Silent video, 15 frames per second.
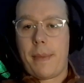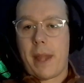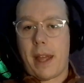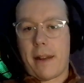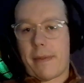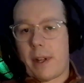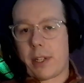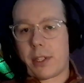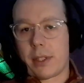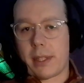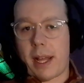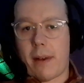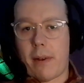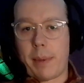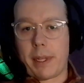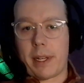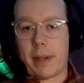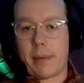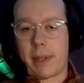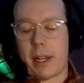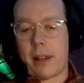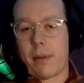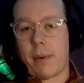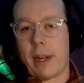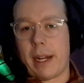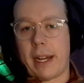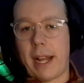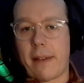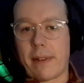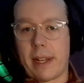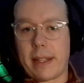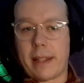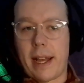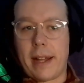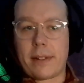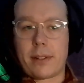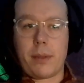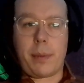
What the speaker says: And eventually that will become kind of the way I navigate that.